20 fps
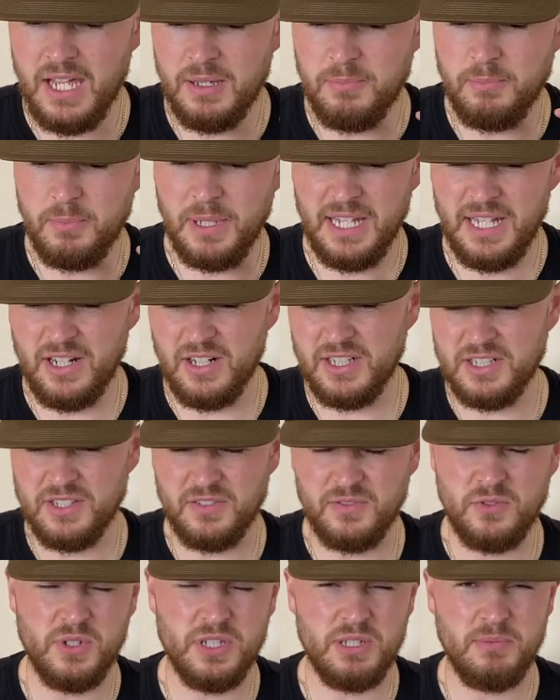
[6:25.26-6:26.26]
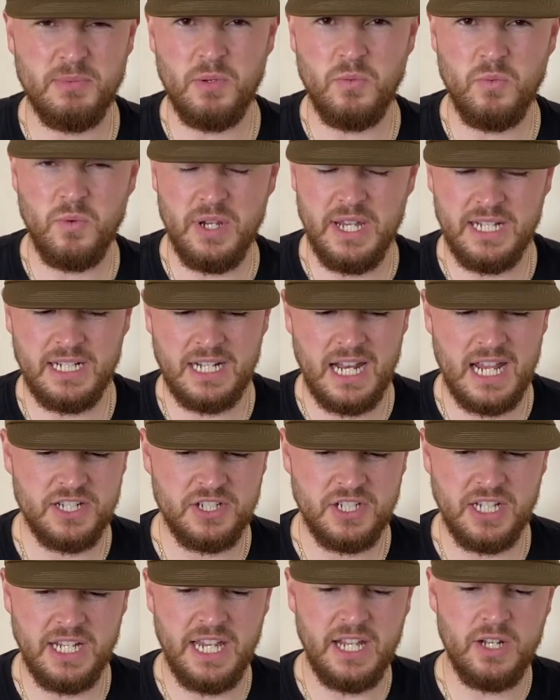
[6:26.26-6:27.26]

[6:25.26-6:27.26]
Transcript: But then I just thought it's a bit weird clashing it.